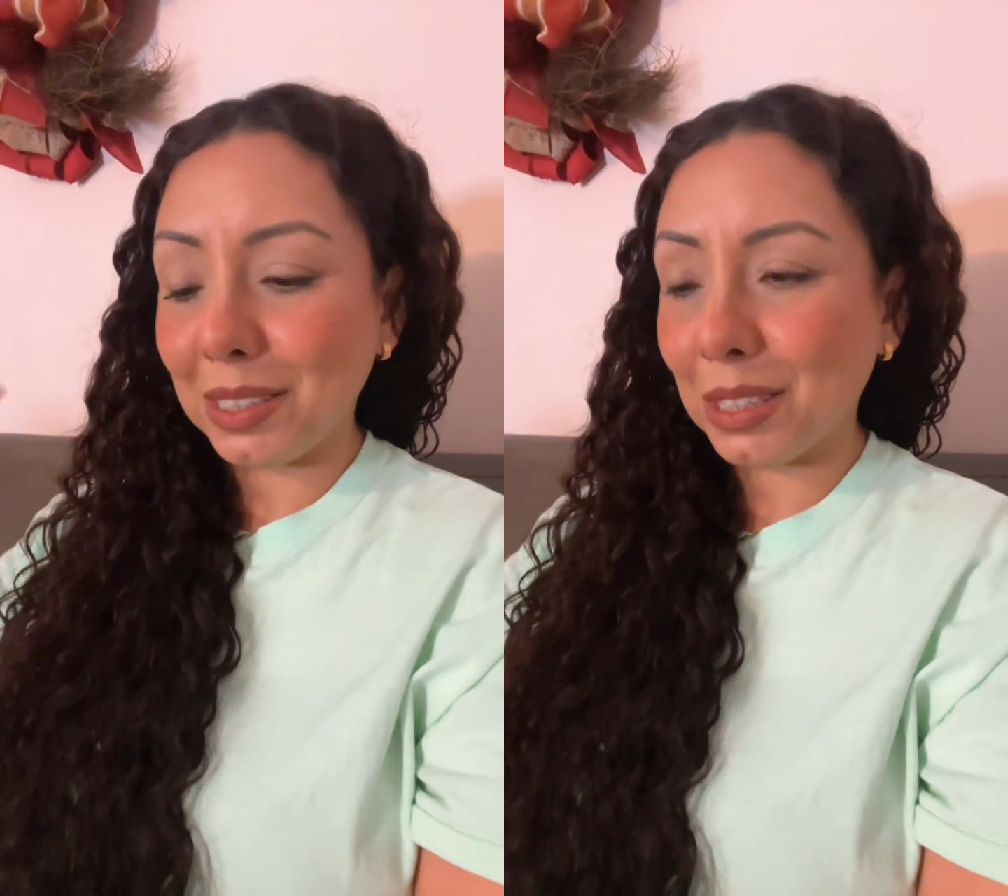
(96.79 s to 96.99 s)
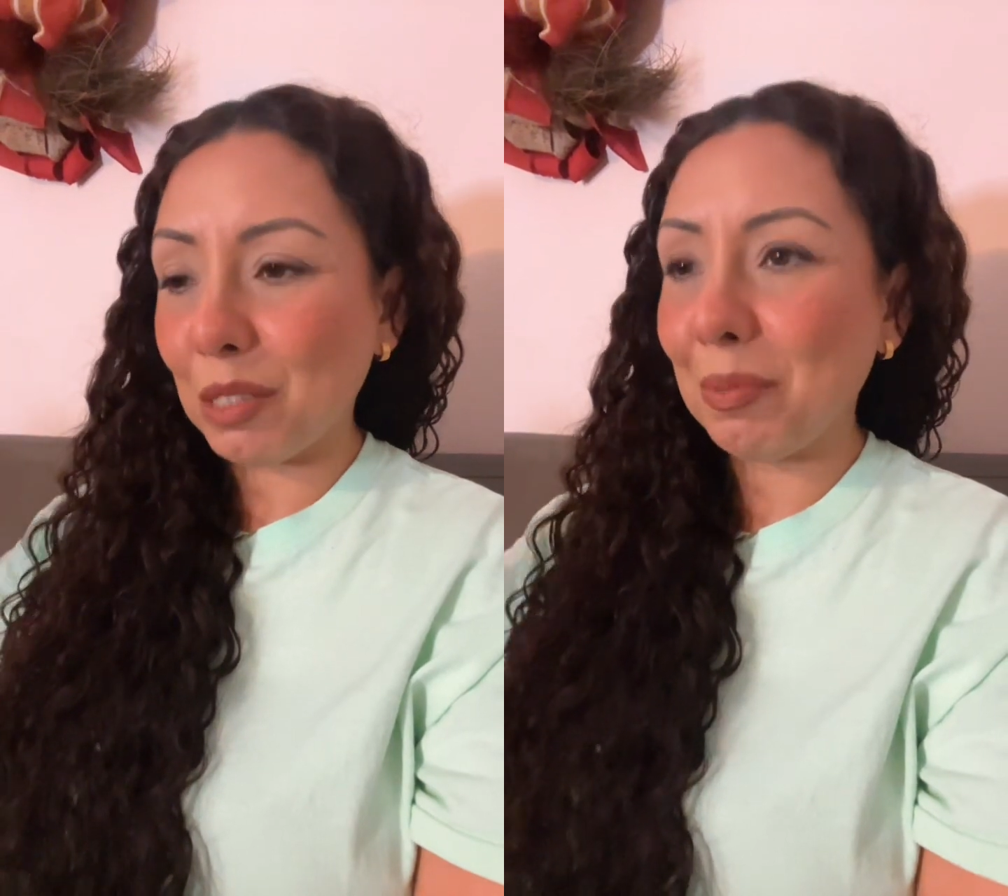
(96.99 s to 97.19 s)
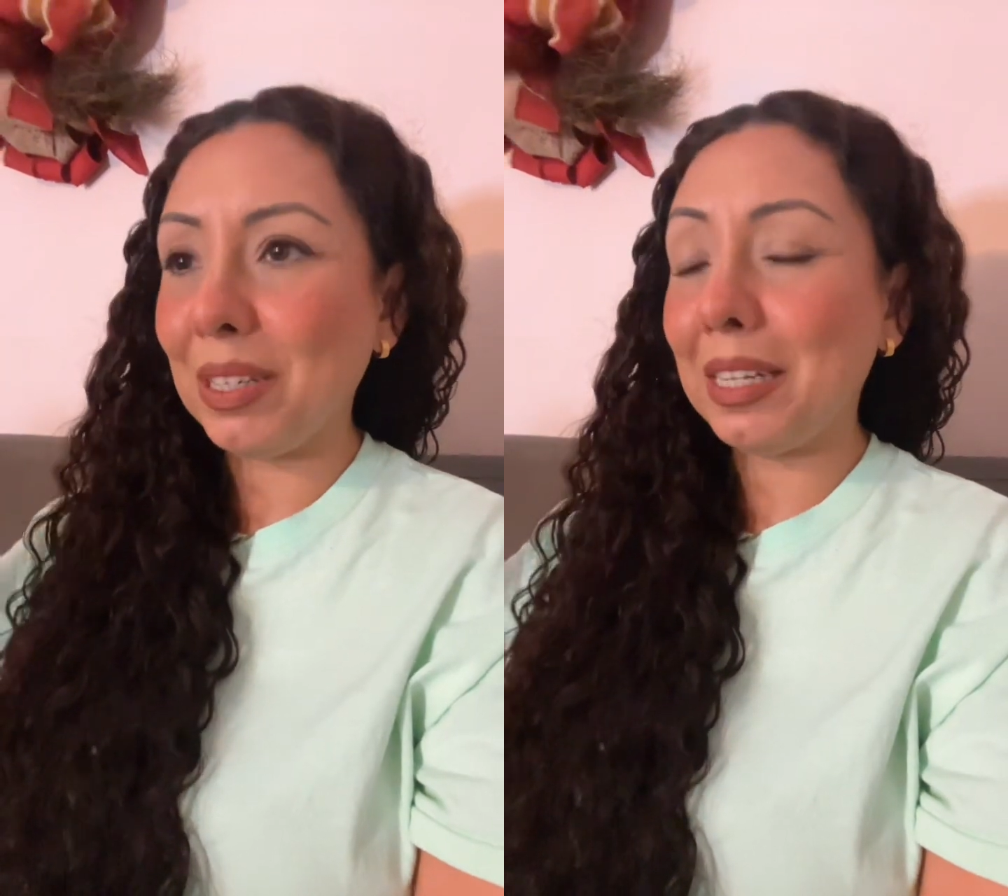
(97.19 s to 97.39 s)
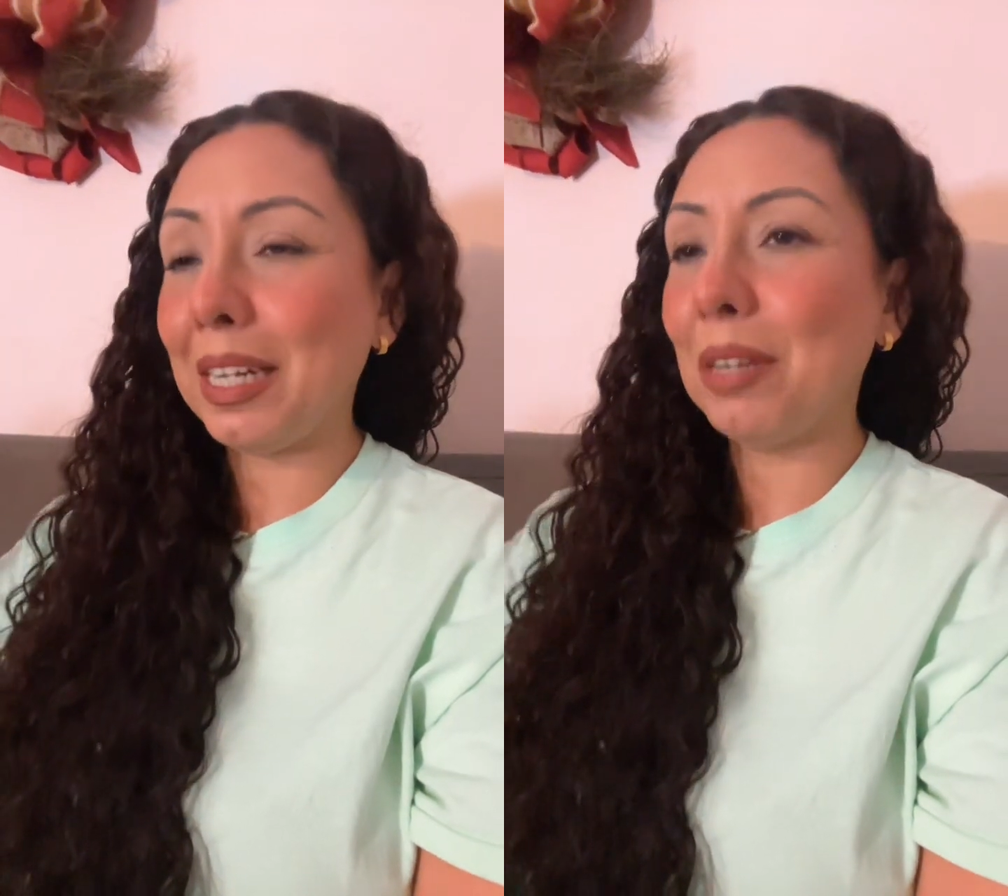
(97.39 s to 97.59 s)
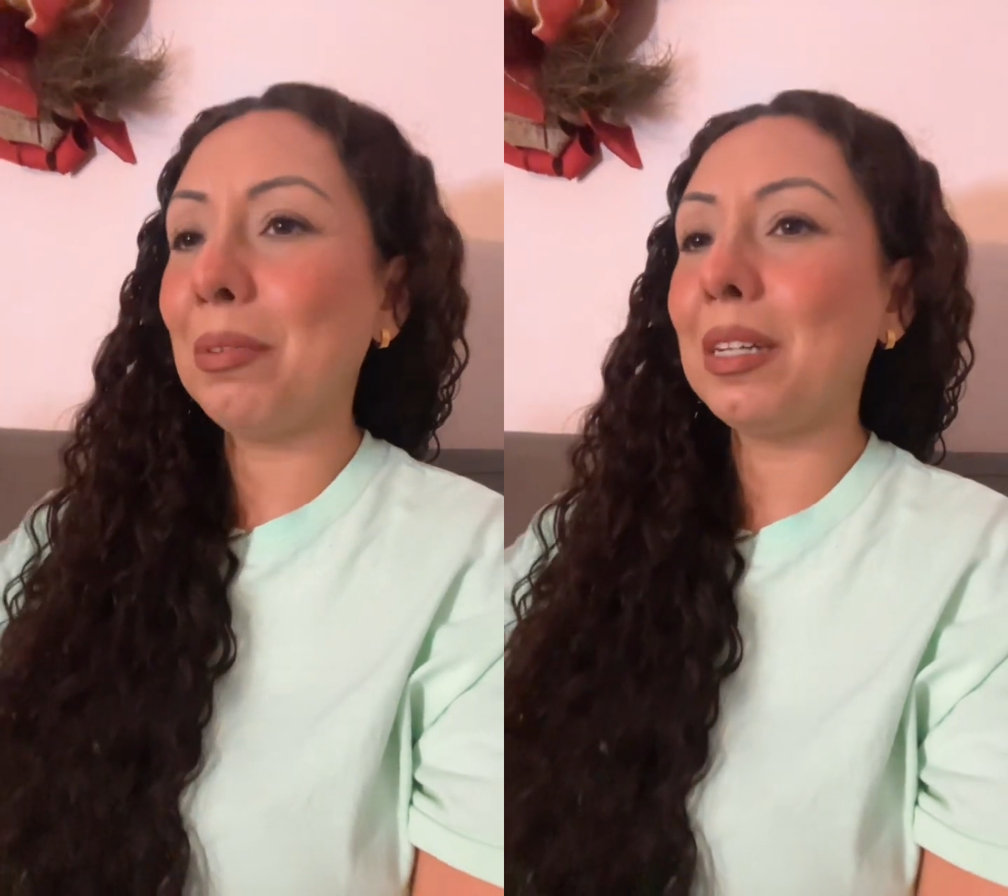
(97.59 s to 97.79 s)

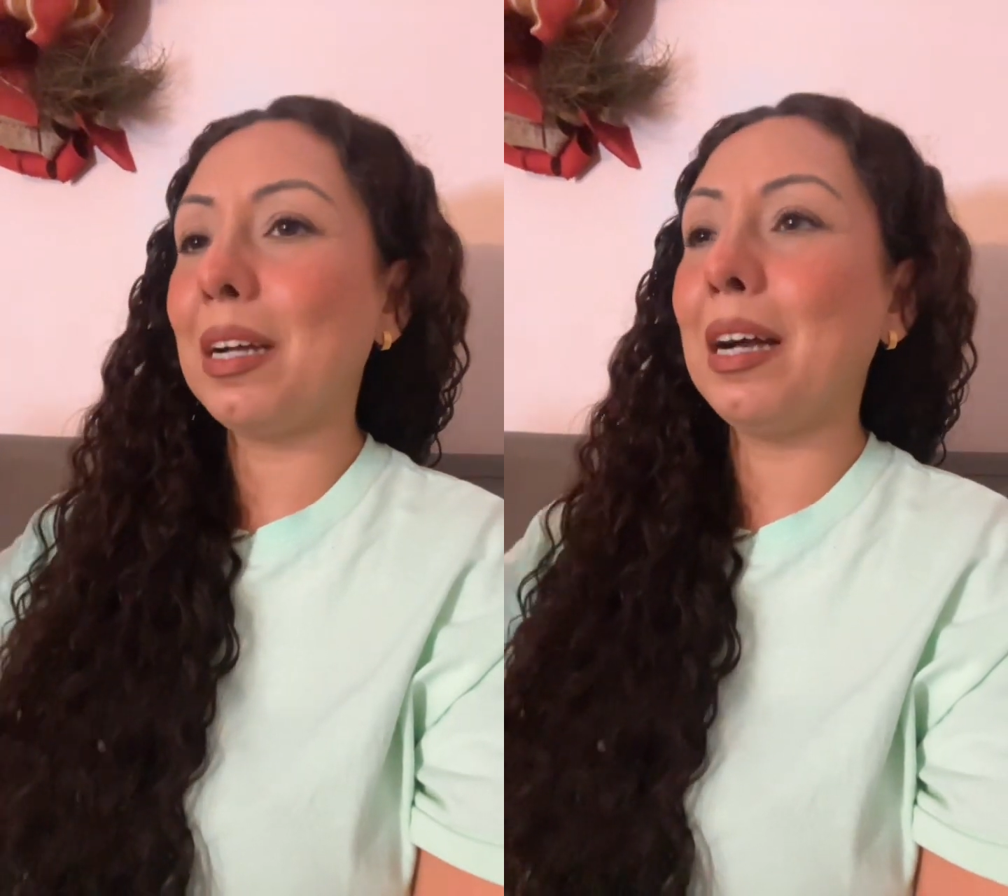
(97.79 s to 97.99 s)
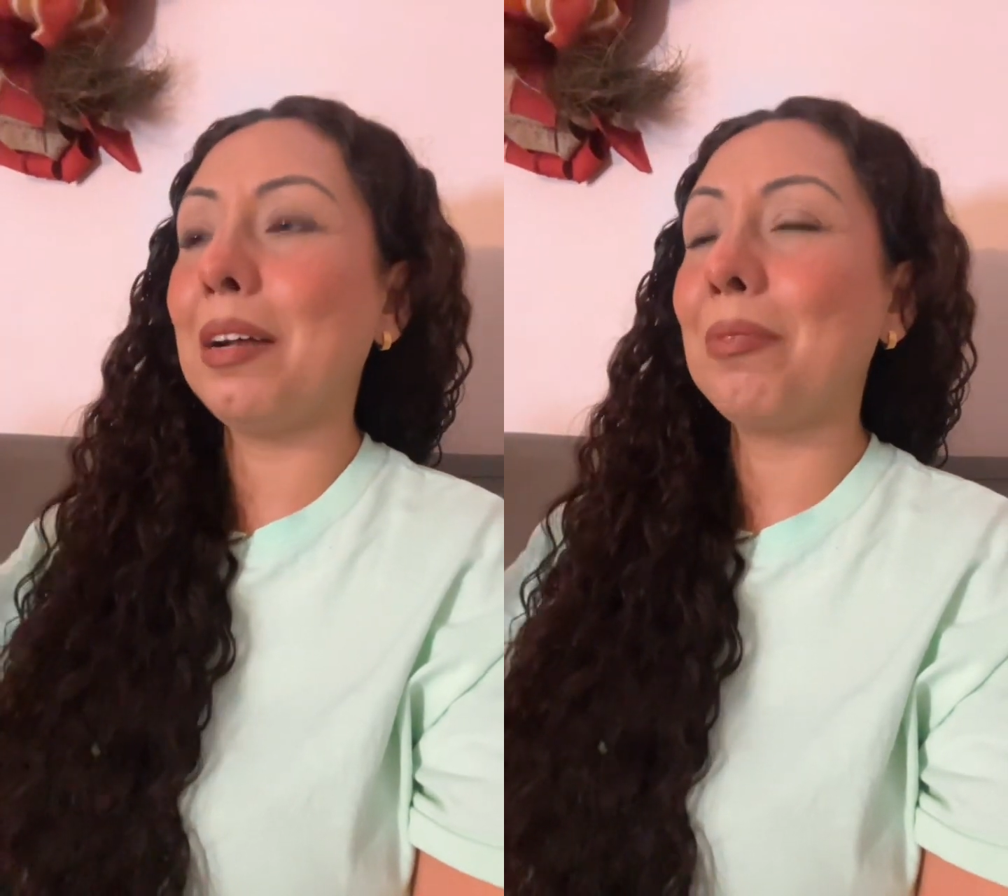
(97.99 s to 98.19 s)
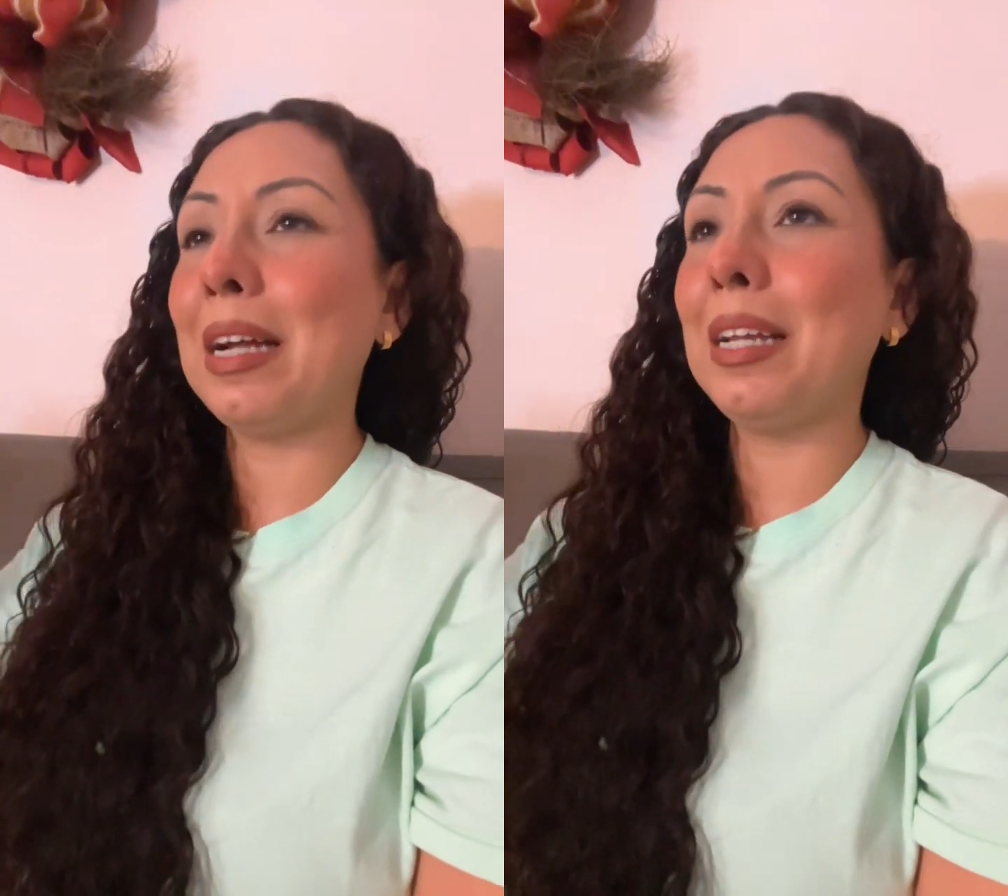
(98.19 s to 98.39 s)
communicating with God, right,